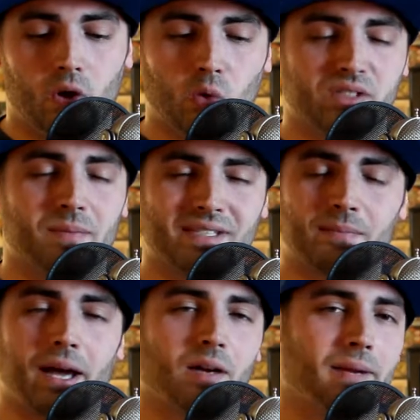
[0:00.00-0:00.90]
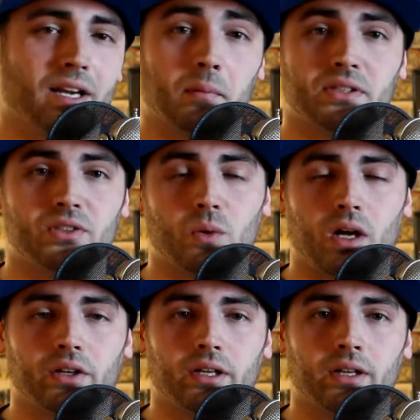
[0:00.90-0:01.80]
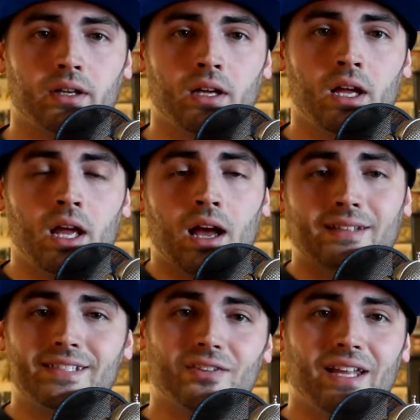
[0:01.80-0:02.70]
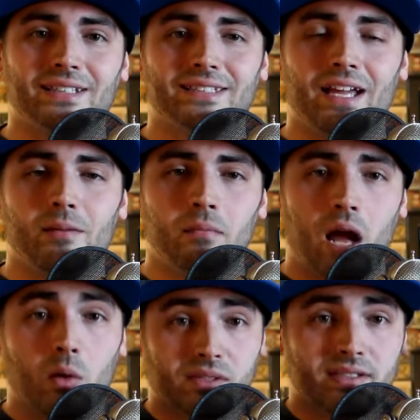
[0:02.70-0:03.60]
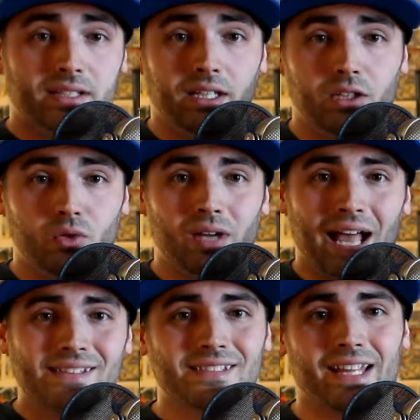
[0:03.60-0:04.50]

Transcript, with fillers: Ultimate Spider Man number 200. Until next time, I will see you guys